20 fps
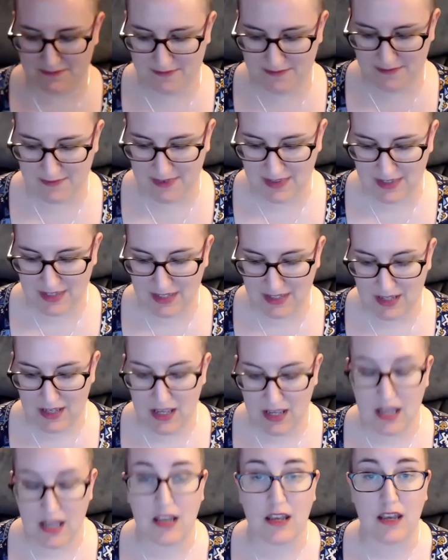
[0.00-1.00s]
beautiful.
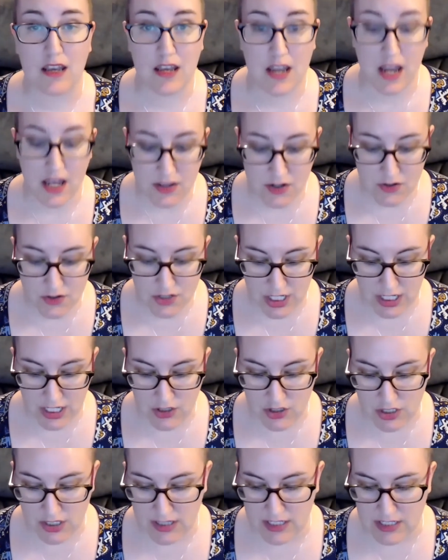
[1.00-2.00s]
Another
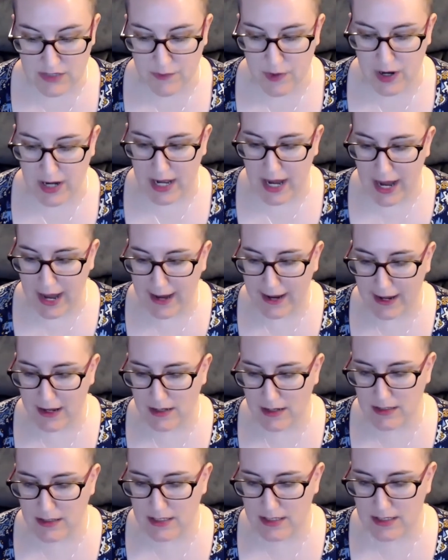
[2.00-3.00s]
change in this one,
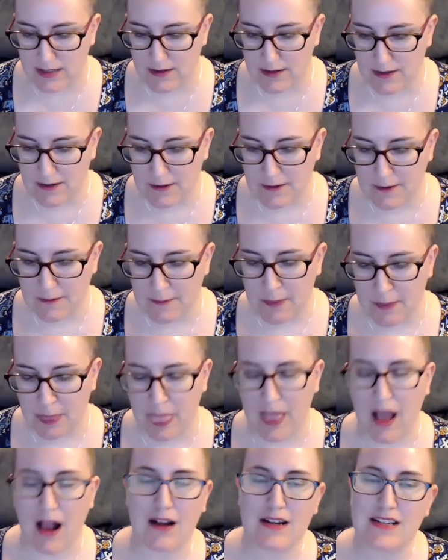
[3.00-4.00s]
and
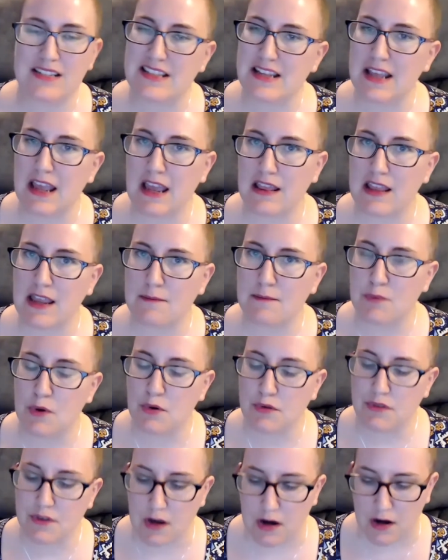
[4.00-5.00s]
honestly, I like
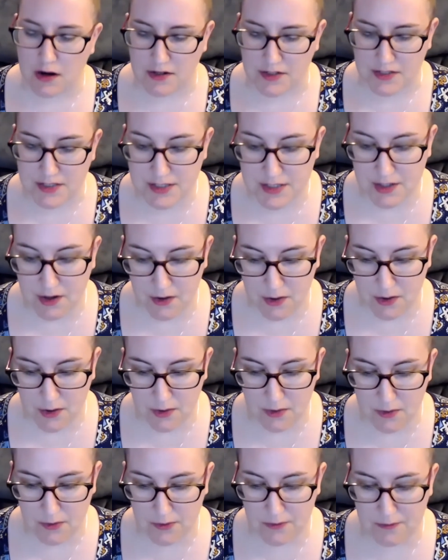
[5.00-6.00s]
both cards.
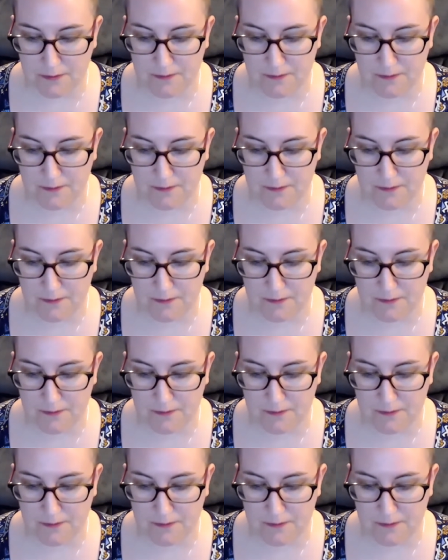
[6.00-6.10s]
So,